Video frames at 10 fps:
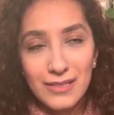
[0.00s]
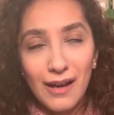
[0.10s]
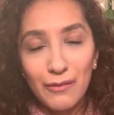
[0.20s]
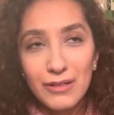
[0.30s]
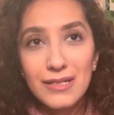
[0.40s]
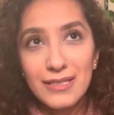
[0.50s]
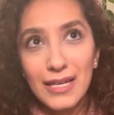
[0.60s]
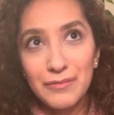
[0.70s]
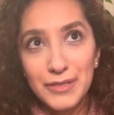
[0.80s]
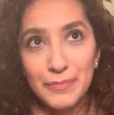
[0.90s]
I want to say
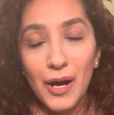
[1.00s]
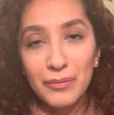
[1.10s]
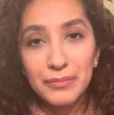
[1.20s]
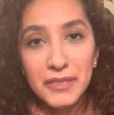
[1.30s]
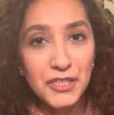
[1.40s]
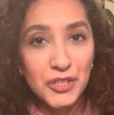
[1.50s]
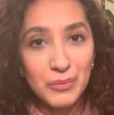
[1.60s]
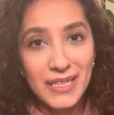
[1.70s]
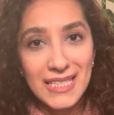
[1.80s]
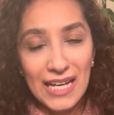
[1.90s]
it was probably 2
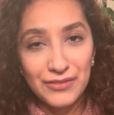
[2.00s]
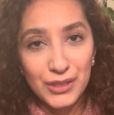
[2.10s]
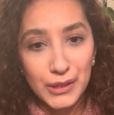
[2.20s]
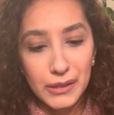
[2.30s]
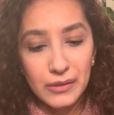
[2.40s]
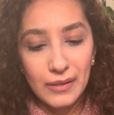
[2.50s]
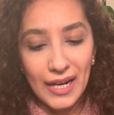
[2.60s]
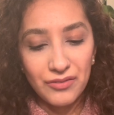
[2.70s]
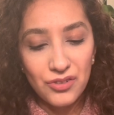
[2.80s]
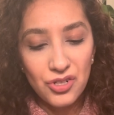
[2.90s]
weeks after their
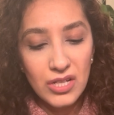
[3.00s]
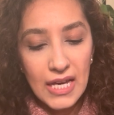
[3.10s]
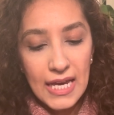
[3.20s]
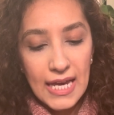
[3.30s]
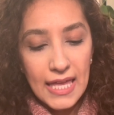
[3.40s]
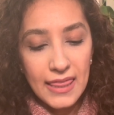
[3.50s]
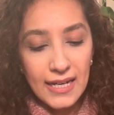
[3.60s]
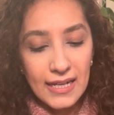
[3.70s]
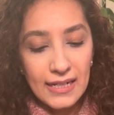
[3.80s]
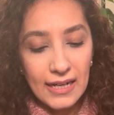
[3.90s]
arrival
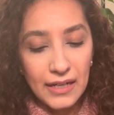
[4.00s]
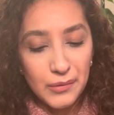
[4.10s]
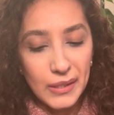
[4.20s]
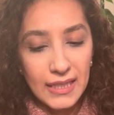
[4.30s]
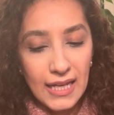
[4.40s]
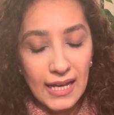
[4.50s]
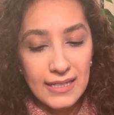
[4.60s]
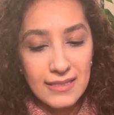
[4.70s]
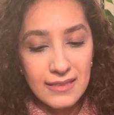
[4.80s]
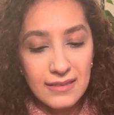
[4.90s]
that I
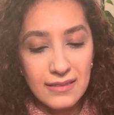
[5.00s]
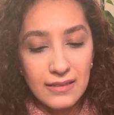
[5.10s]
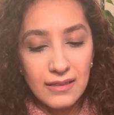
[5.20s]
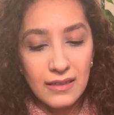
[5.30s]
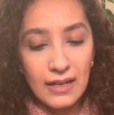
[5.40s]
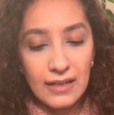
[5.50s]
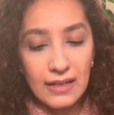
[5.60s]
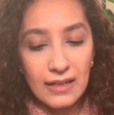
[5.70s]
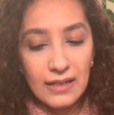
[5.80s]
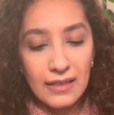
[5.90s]
realized
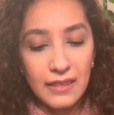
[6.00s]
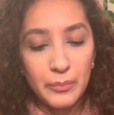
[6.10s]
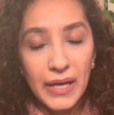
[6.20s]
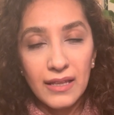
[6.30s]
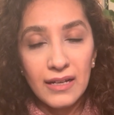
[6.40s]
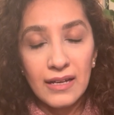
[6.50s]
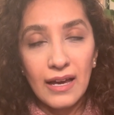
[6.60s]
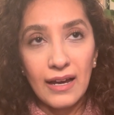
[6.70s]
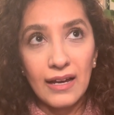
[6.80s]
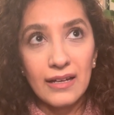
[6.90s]
that the Bella
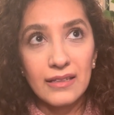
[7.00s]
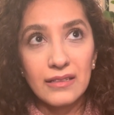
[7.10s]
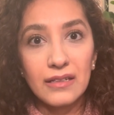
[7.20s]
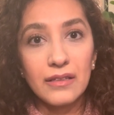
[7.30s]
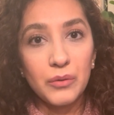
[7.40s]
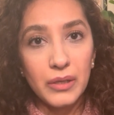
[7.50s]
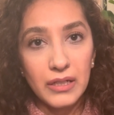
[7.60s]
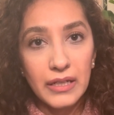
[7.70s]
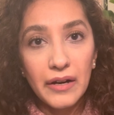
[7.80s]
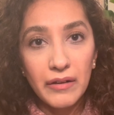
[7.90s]
and the Hoya
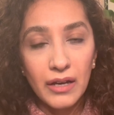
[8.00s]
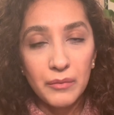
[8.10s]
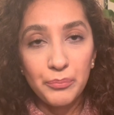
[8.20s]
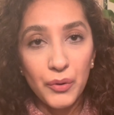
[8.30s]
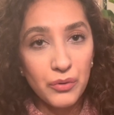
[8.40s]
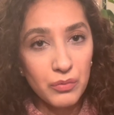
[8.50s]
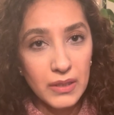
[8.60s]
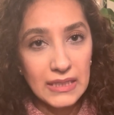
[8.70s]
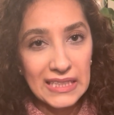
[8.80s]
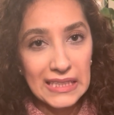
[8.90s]
Carry Eye both were
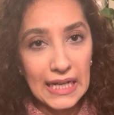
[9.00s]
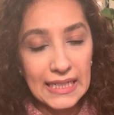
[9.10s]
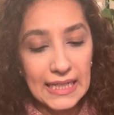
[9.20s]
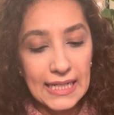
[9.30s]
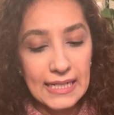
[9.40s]
declining.